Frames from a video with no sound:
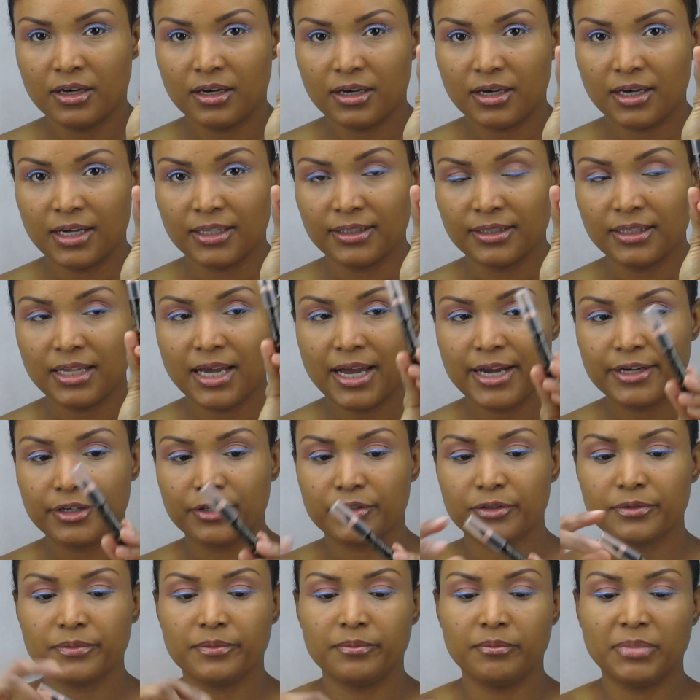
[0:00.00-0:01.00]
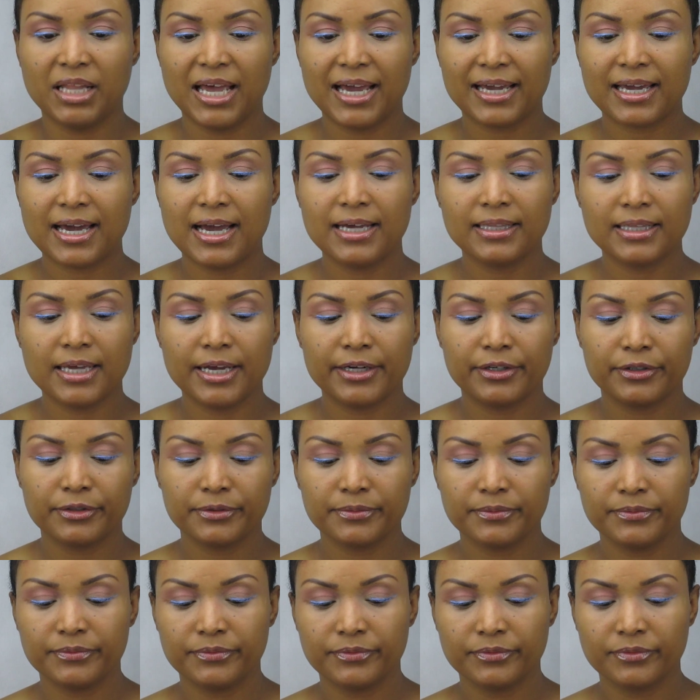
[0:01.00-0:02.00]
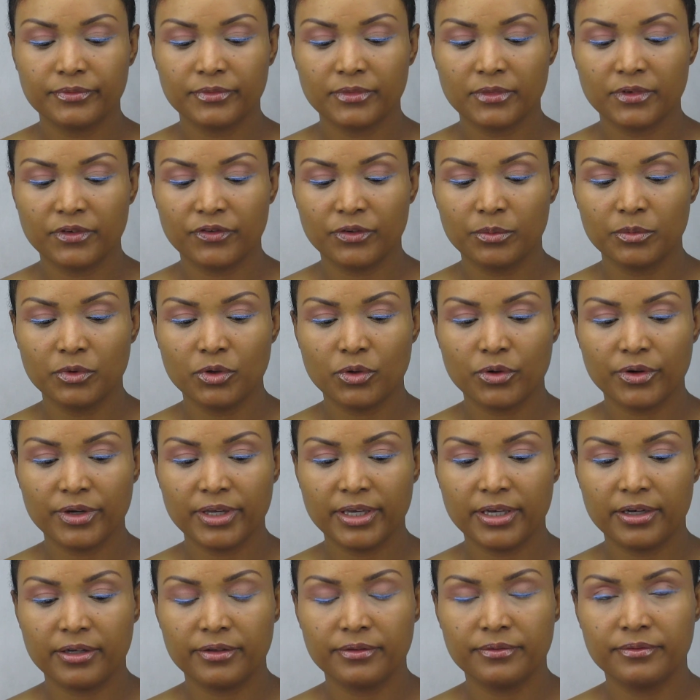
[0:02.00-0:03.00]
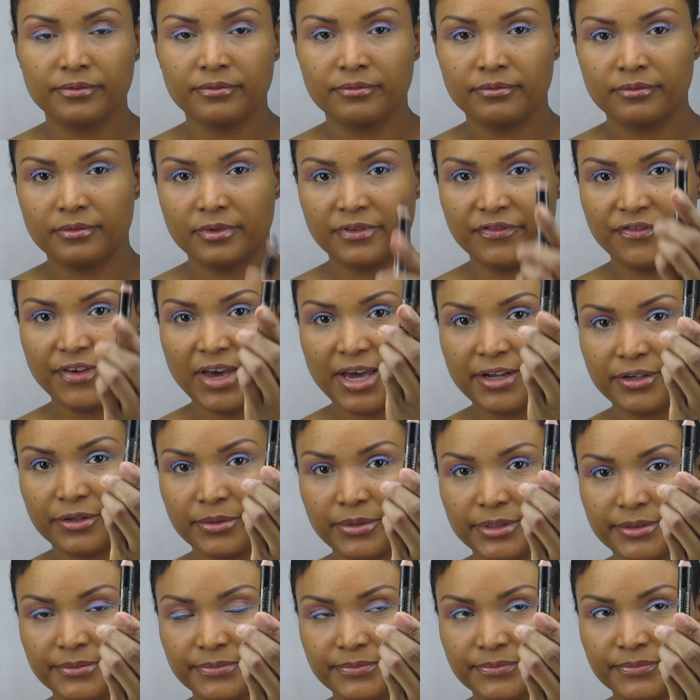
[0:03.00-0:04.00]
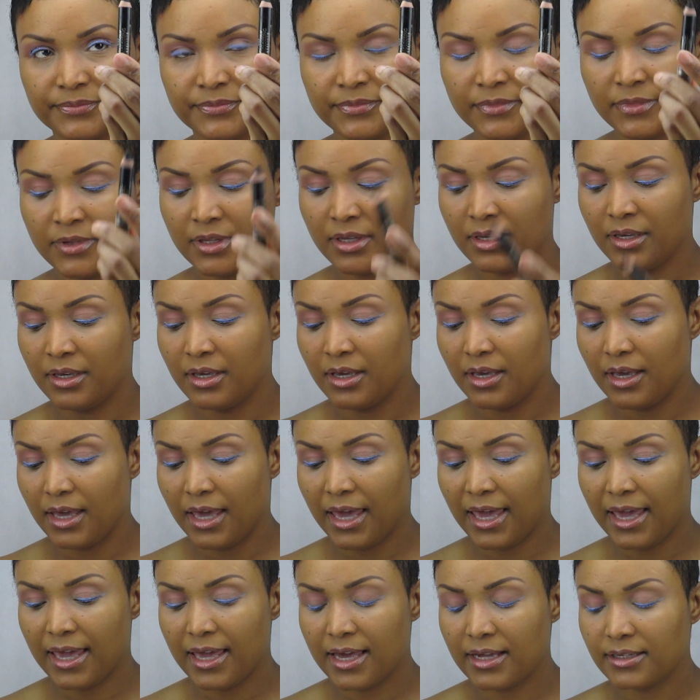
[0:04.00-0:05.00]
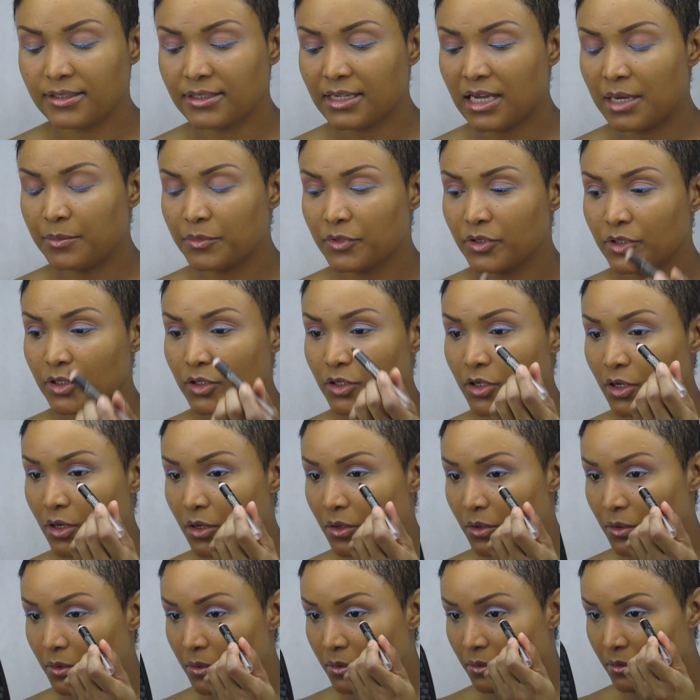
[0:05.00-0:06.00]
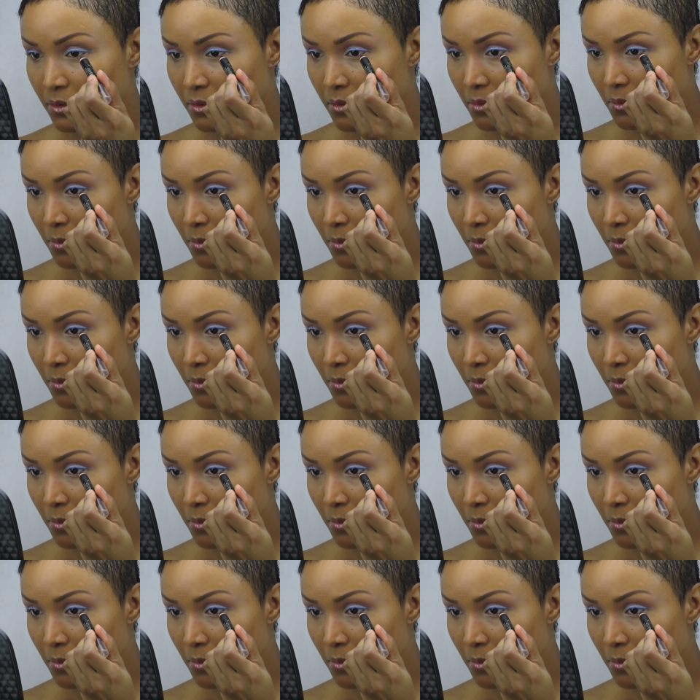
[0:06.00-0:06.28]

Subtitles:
a liner, black eyeliner from L'Oreal, the fatter, and I'm going to go